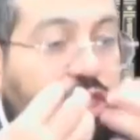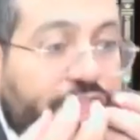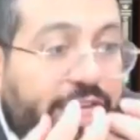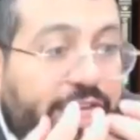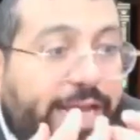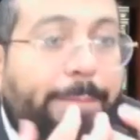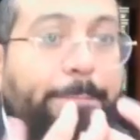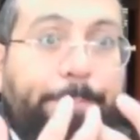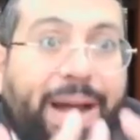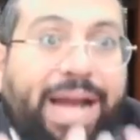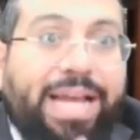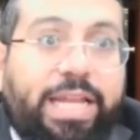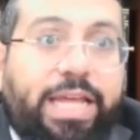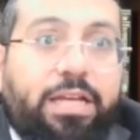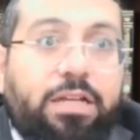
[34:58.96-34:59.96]
neshicha
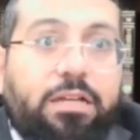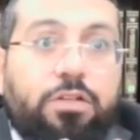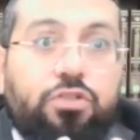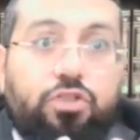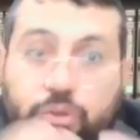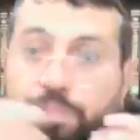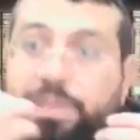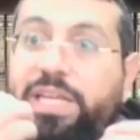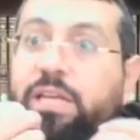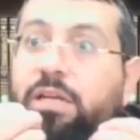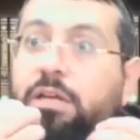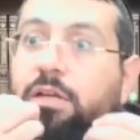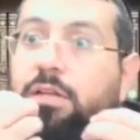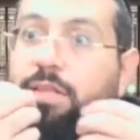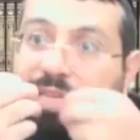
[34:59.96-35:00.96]
biting should be
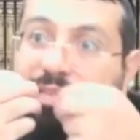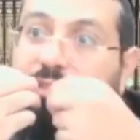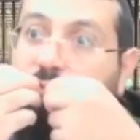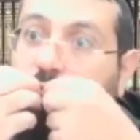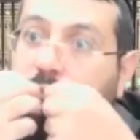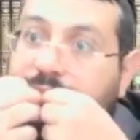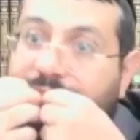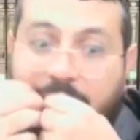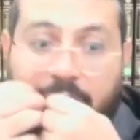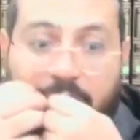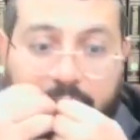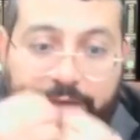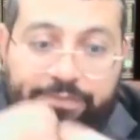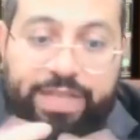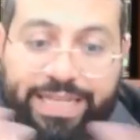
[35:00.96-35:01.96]
like the tolodah
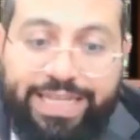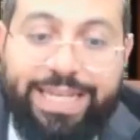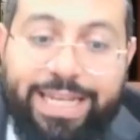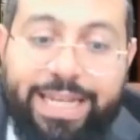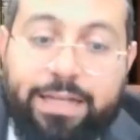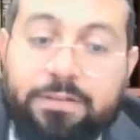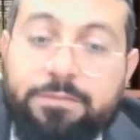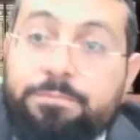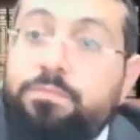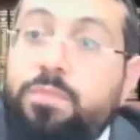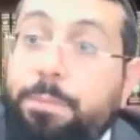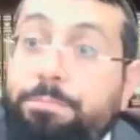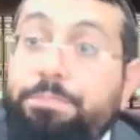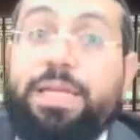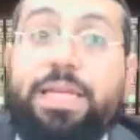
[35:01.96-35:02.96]
of the eating.
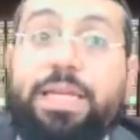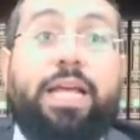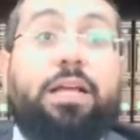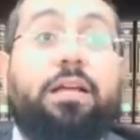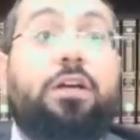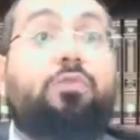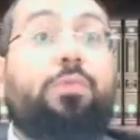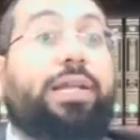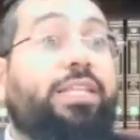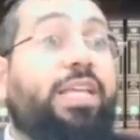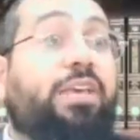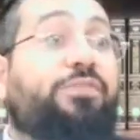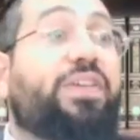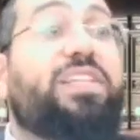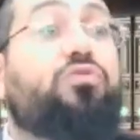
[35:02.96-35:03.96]
Meaning, right,
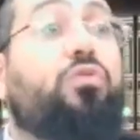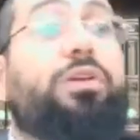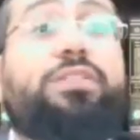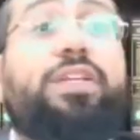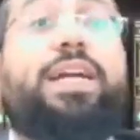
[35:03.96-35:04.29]
if he's going